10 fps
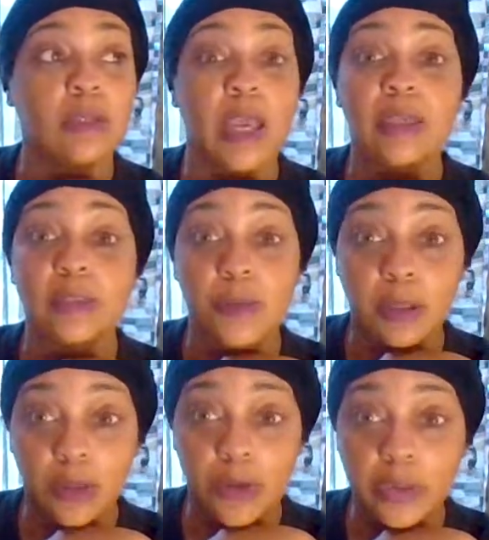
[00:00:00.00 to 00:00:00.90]
that has
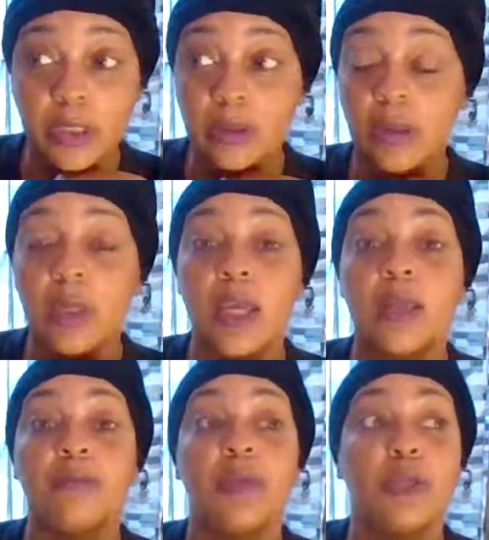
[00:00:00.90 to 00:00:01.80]
been learning
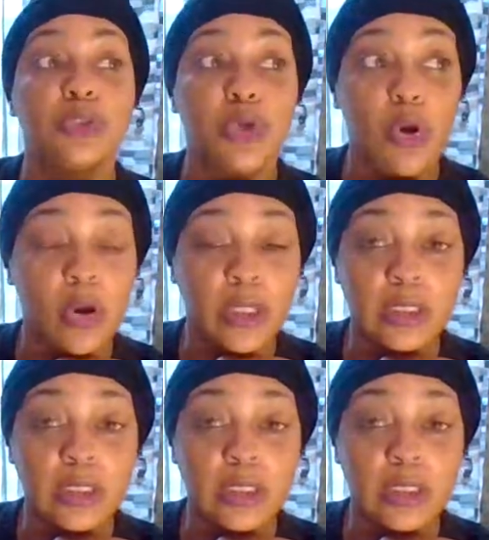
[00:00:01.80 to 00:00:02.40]
and been taught